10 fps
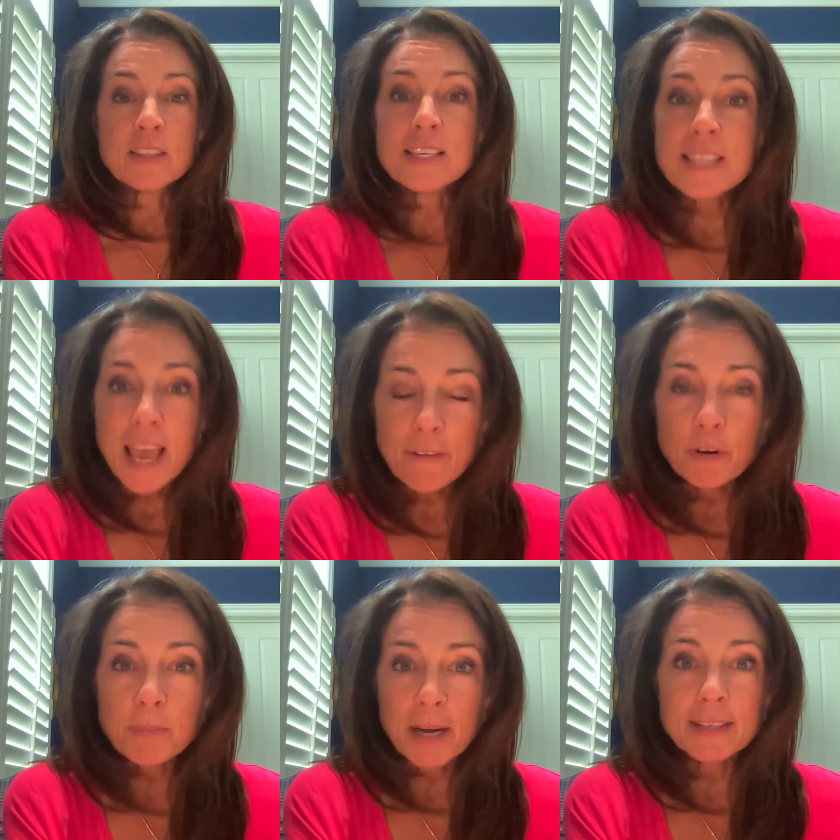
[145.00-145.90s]
because
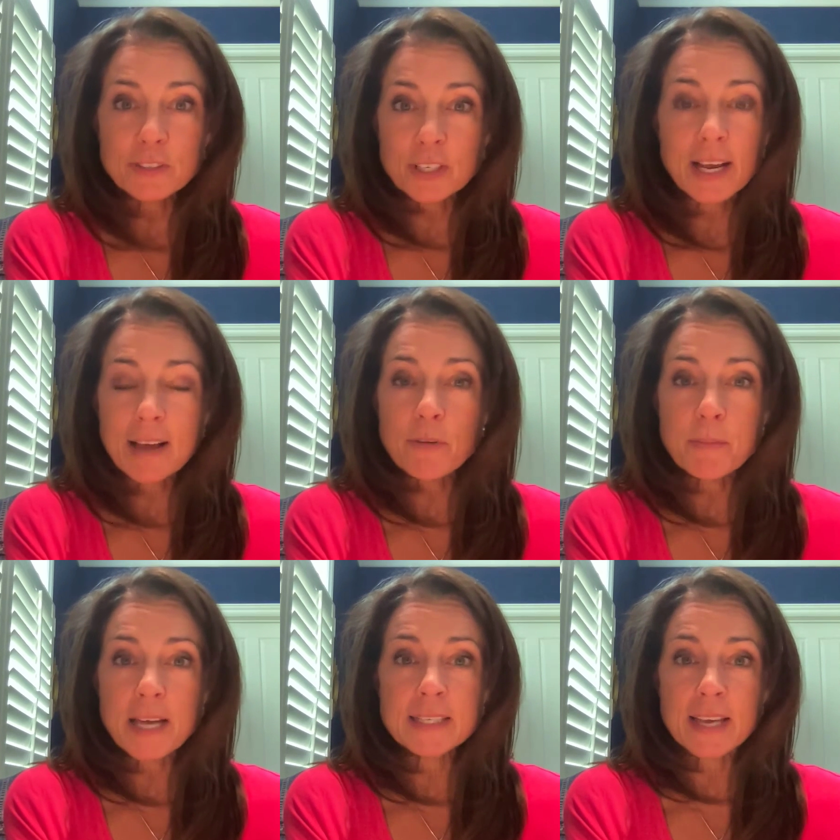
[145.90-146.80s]
everybody's going to have a
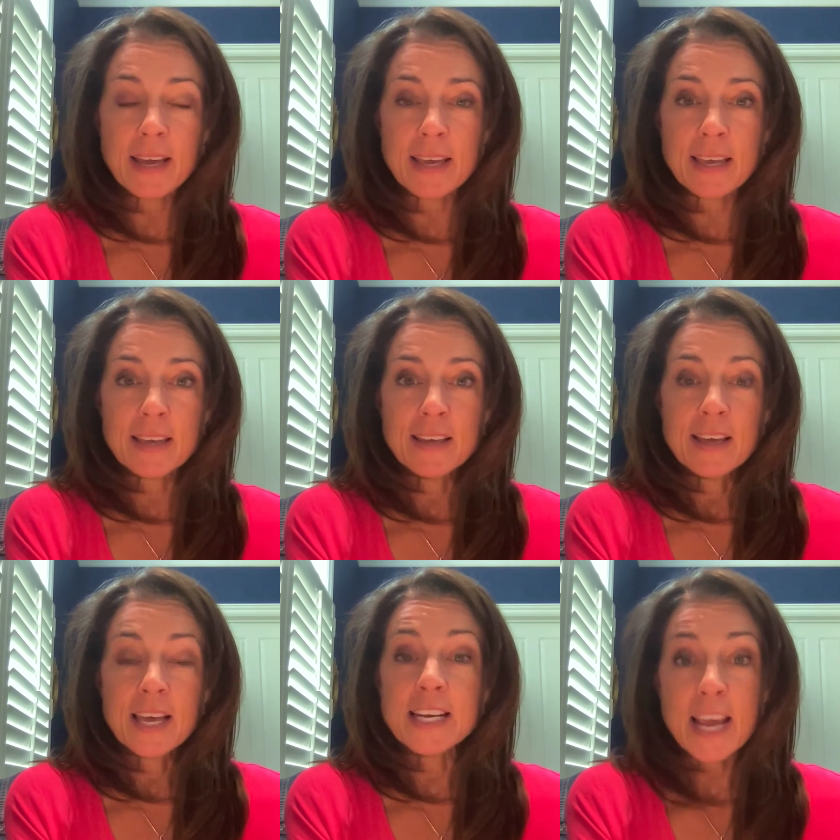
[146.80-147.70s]
bad day
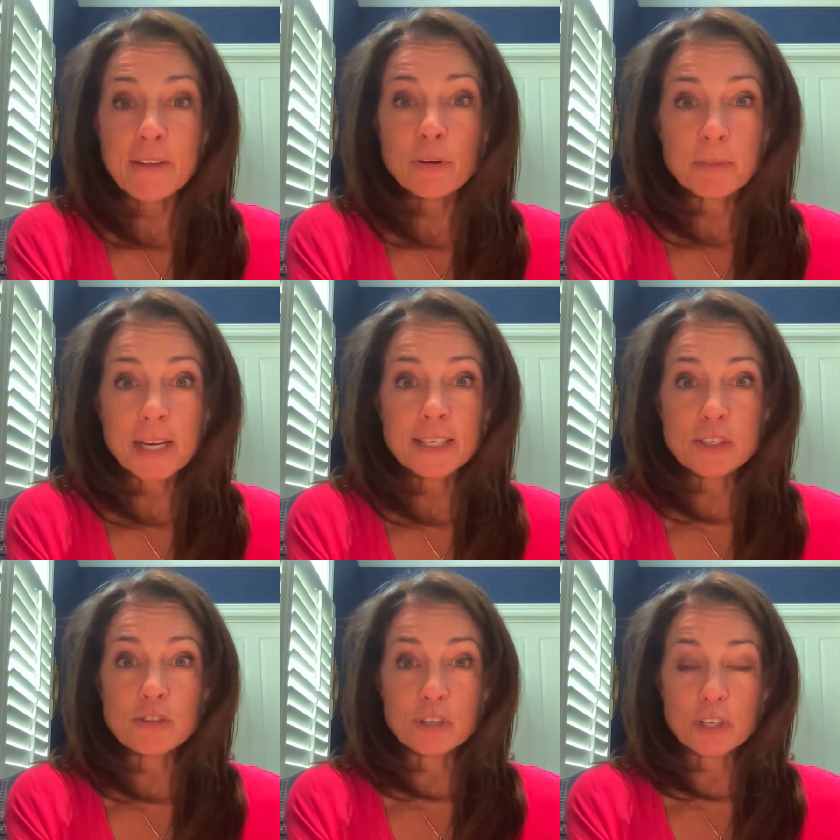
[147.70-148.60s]
and everybody
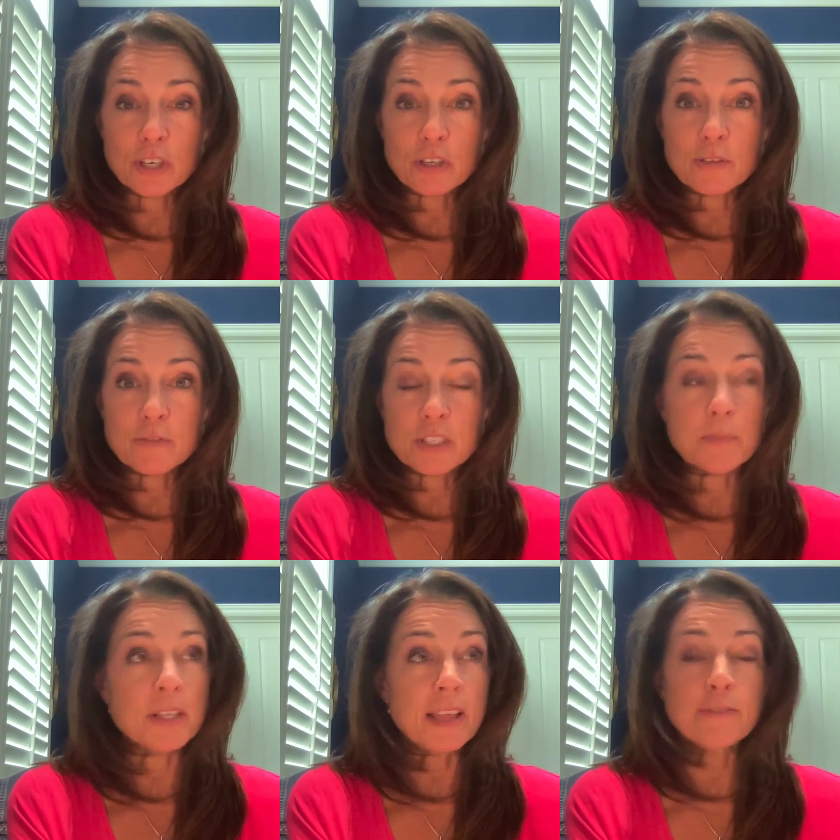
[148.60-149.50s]
deserves to
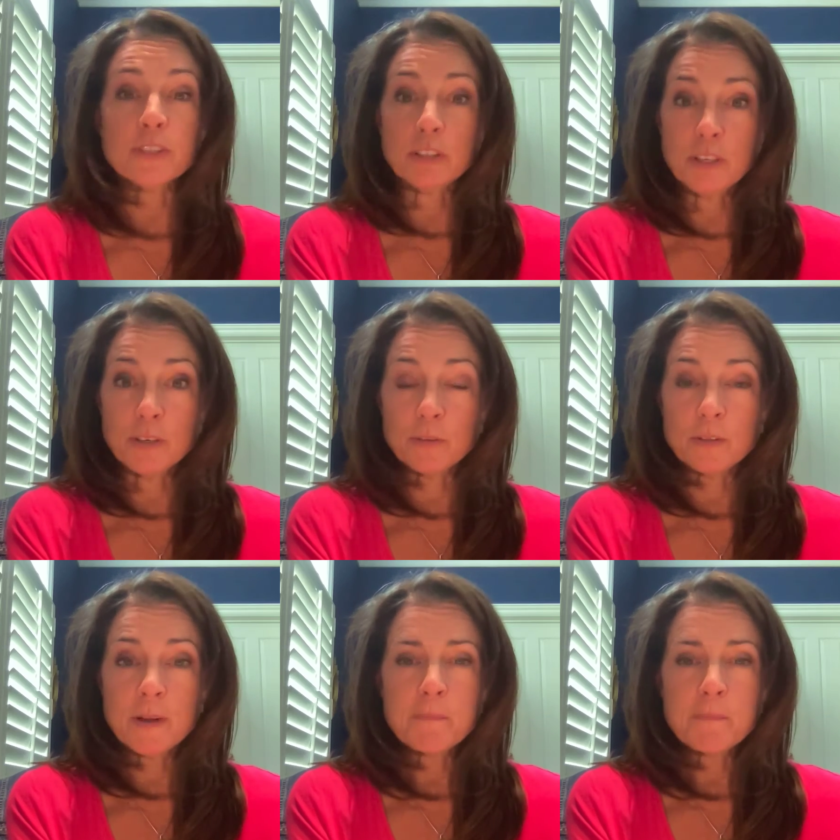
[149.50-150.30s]
be left alone.